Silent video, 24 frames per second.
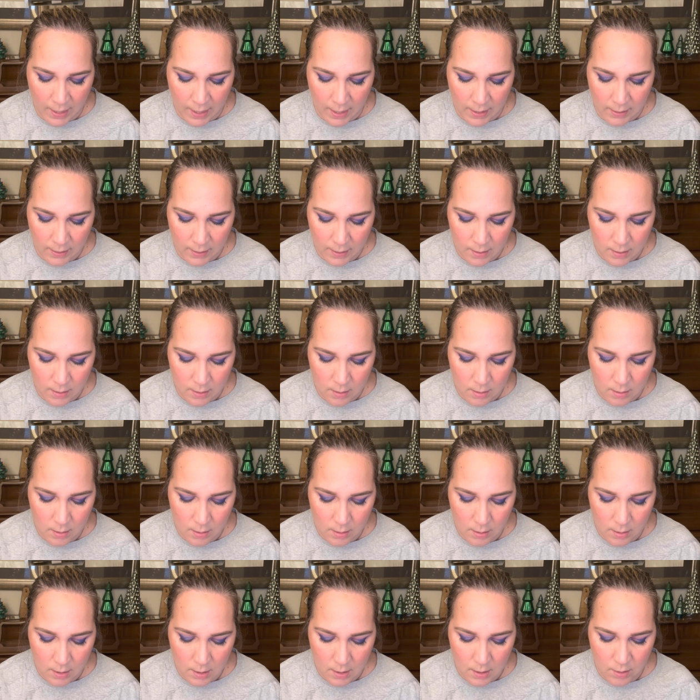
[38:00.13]
eyelid.
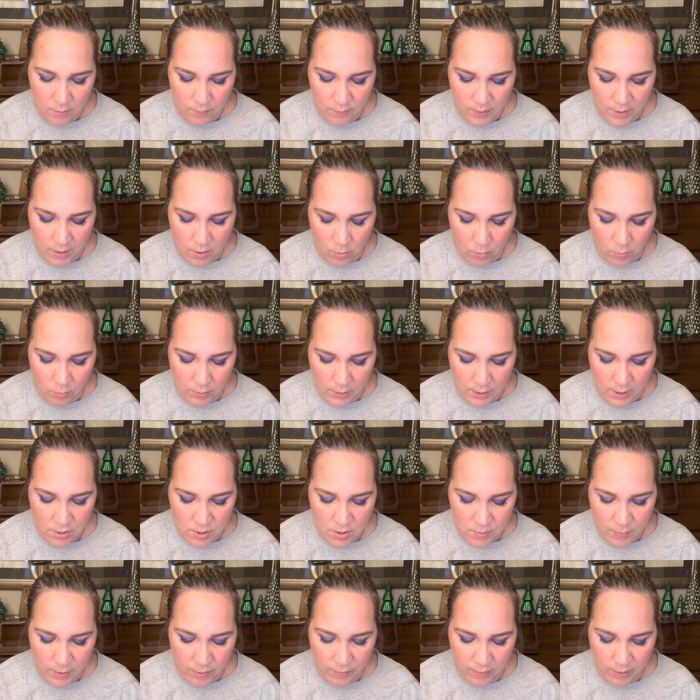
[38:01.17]
And if I only
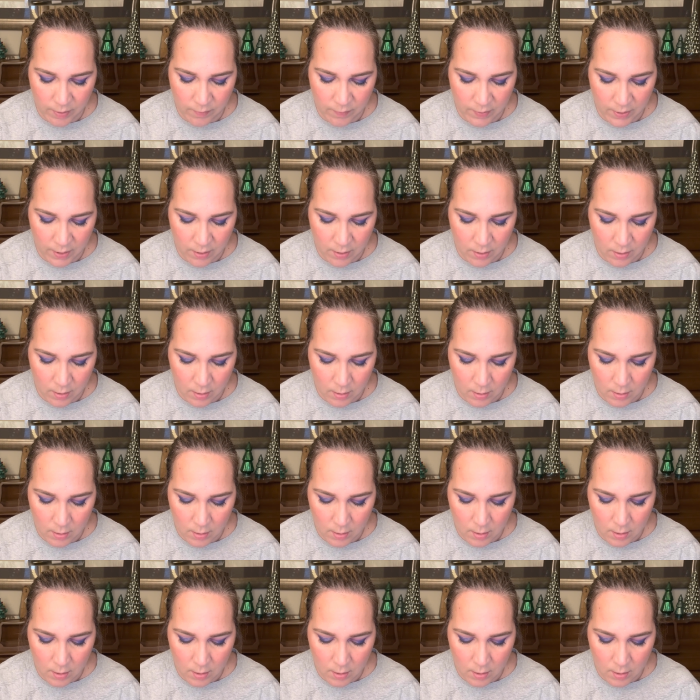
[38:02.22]
use my ring finger,